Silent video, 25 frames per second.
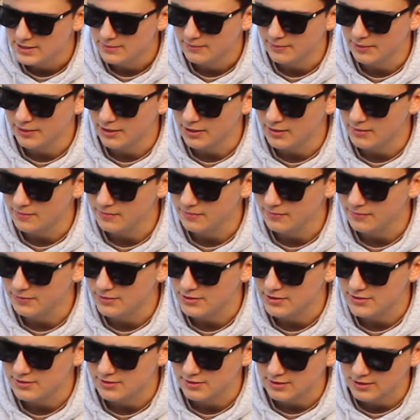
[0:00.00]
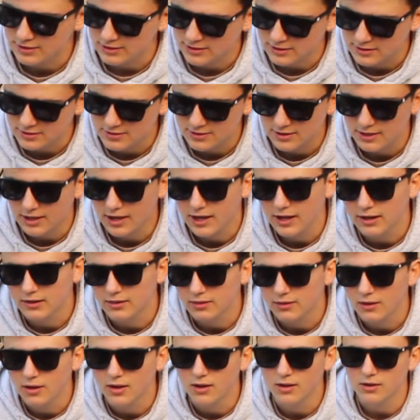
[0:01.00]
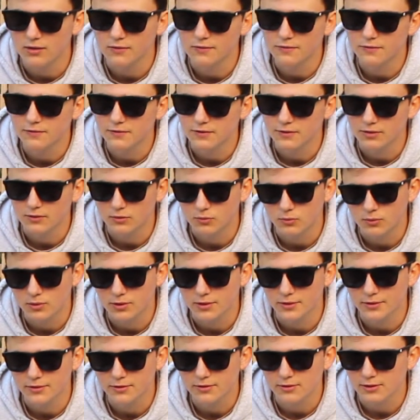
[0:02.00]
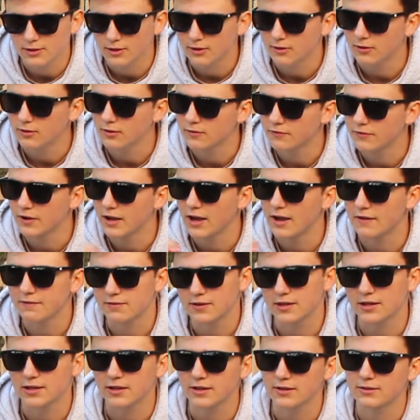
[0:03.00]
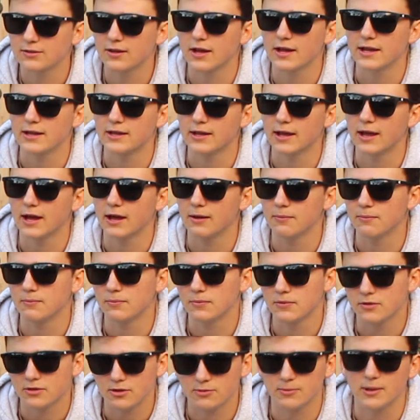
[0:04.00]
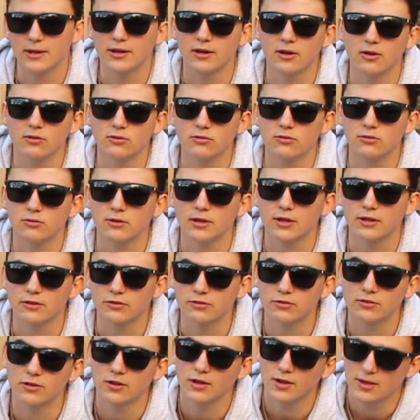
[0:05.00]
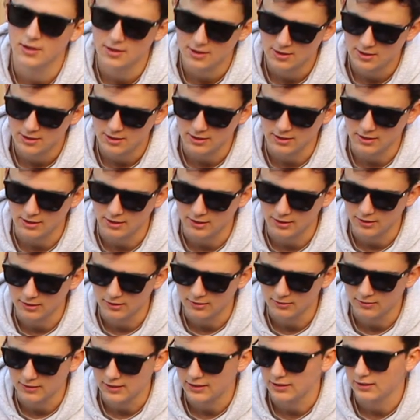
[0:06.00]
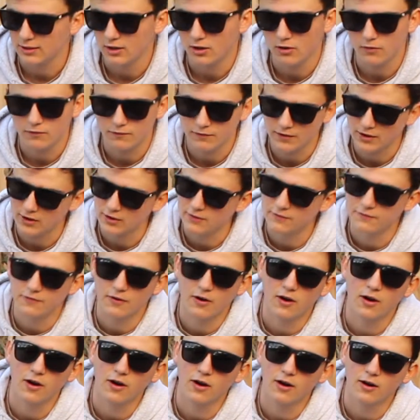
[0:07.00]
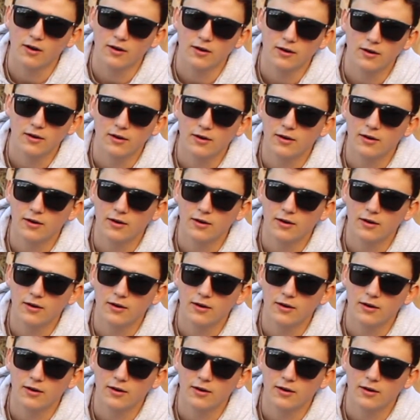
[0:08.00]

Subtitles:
But these things I love in the woods. If I have to hit a tight gap, these are my go-to discs, and they can go very far.